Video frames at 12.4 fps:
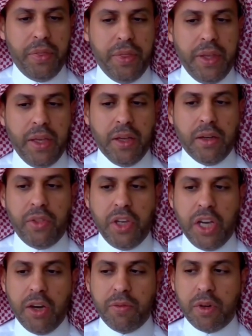The
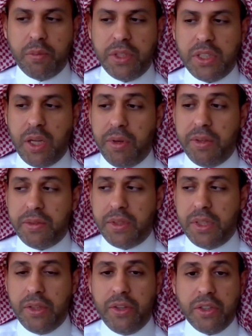government
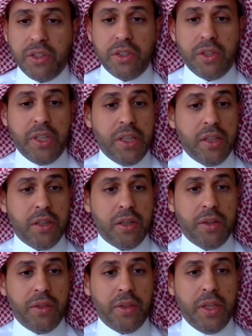uplifted the
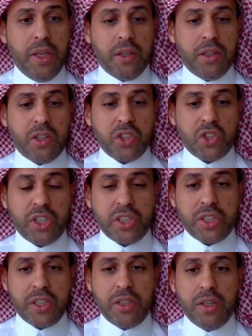
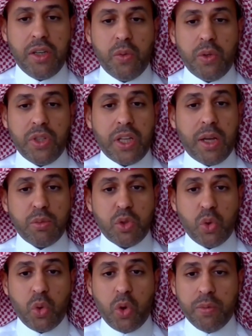restriction when it comes
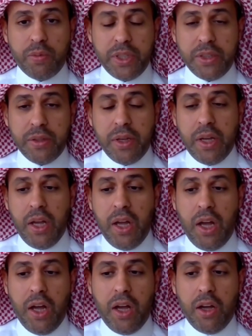to COVID.
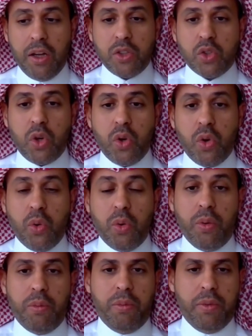So
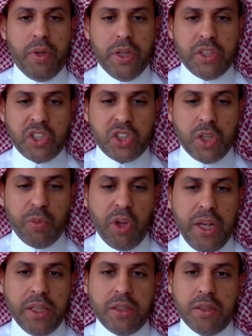it
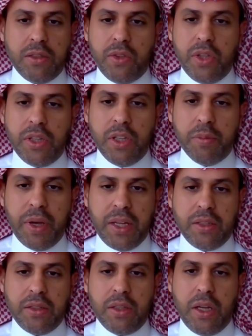stimulated the
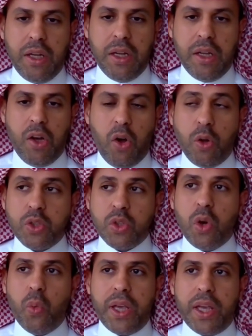demand.
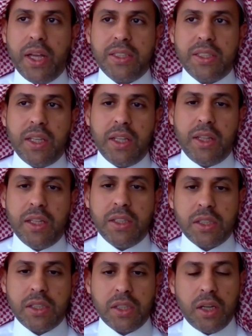Also, we can see
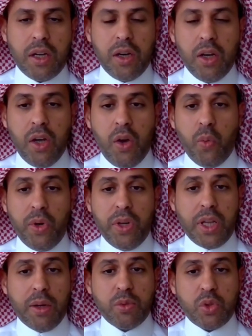this when
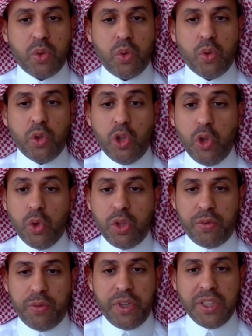it comes to
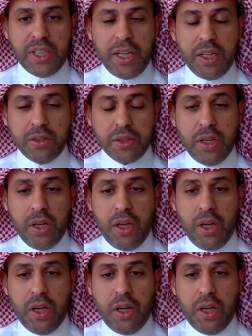duty-free sales.